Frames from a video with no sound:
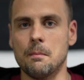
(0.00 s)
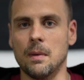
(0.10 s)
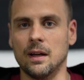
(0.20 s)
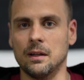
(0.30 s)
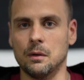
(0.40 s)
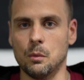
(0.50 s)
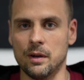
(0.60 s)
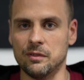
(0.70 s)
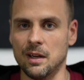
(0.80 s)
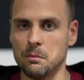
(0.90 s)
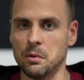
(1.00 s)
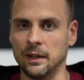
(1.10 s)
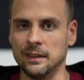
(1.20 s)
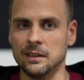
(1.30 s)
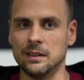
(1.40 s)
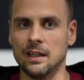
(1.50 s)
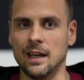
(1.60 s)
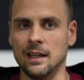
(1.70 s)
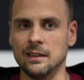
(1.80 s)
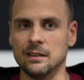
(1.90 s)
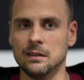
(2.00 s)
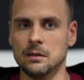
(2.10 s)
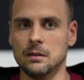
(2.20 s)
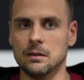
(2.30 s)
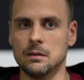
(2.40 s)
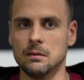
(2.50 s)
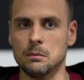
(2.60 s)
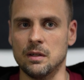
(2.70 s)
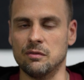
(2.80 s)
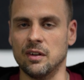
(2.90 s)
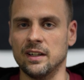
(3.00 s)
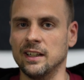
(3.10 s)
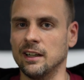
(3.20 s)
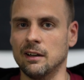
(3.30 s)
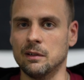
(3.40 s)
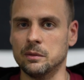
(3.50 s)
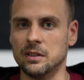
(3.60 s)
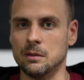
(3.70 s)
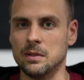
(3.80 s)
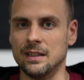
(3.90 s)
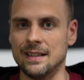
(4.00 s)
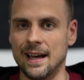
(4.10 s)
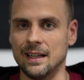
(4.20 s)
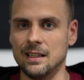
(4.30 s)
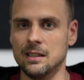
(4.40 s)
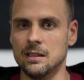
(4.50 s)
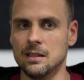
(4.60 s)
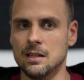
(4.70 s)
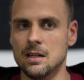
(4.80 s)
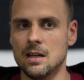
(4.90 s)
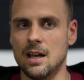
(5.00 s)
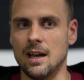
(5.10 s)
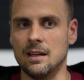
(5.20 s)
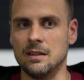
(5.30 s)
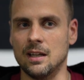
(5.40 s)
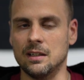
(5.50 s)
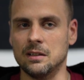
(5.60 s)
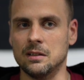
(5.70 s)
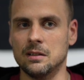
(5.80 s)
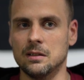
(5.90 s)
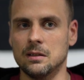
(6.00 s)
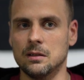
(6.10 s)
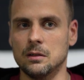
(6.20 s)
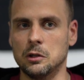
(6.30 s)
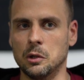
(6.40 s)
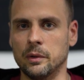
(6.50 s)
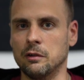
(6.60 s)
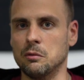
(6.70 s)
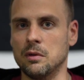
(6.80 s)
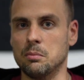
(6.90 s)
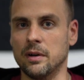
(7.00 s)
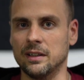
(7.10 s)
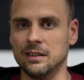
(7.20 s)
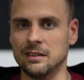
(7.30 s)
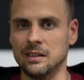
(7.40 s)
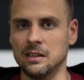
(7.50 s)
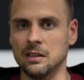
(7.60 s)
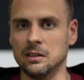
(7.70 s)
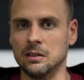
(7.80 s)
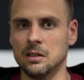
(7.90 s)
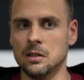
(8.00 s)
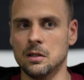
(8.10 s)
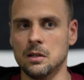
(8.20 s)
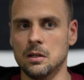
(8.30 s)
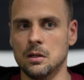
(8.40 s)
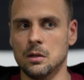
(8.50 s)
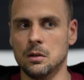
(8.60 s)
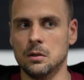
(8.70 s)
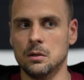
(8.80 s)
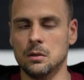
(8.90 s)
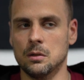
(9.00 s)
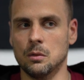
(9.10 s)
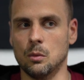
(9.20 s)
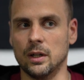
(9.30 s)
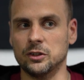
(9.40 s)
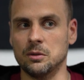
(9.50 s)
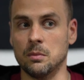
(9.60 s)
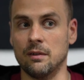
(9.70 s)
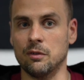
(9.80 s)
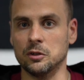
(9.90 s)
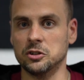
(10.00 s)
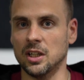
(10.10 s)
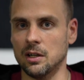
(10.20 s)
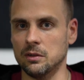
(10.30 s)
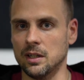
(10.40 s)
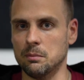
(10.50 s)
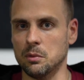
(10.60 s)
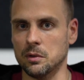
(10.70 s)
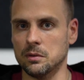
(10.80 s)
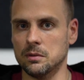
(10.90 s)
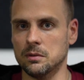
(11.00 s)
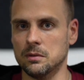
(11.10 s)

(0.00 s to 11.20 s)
my wife getting pregnant and me finding out I was going to be a daddy and then going through the pregnancy and watching my first child get born